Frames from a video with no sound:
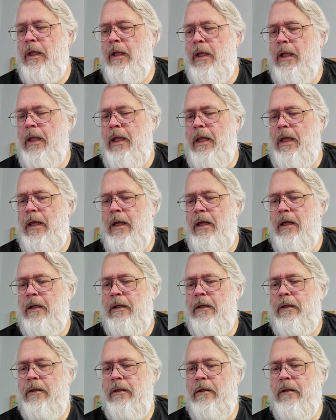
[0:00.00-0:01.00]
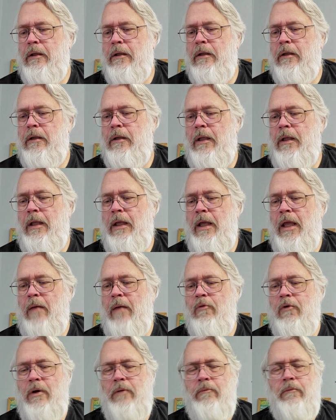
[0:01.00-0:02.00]
And
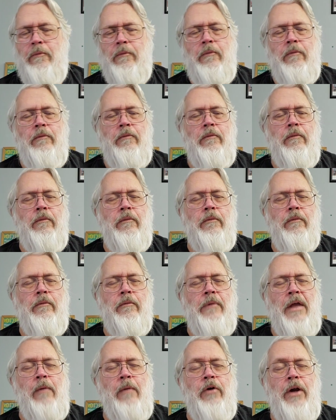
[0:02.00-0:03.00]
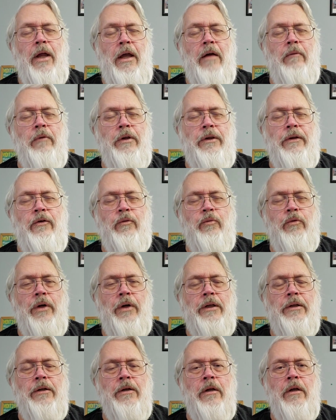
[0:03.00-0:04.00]
Abraham at this
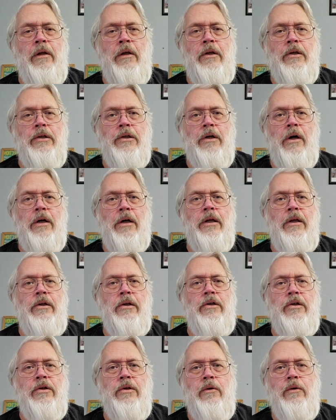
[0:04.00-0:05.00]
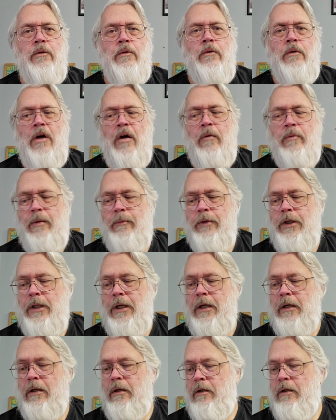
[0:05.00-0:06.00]
point, talking to
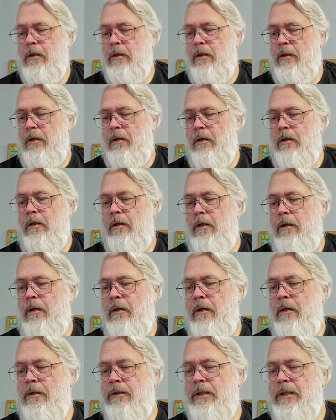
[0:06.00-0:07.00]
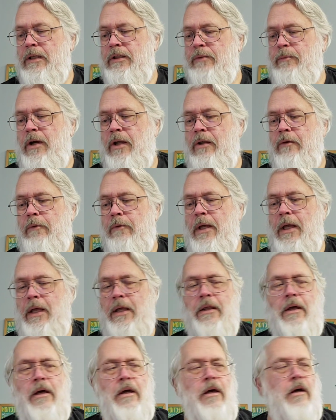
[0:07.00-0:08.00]
Abimelech, says, by the way,
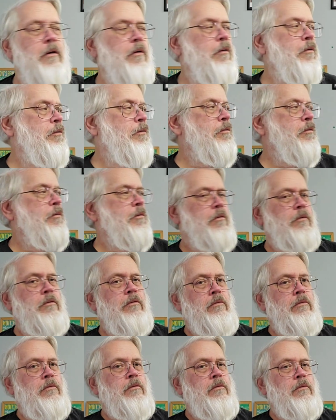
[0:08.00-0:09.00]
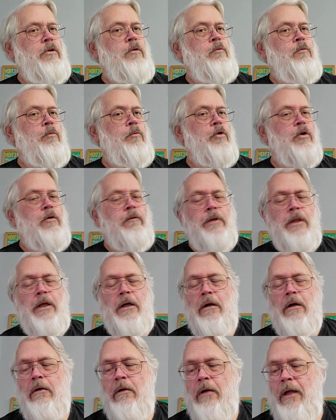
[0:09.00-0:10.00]
the woman over
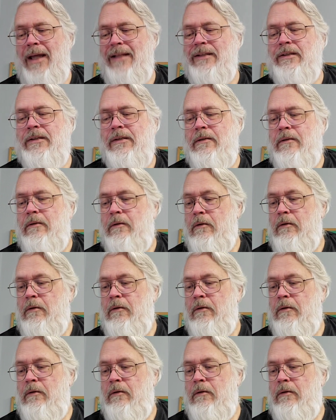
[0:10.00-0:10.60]
there, that's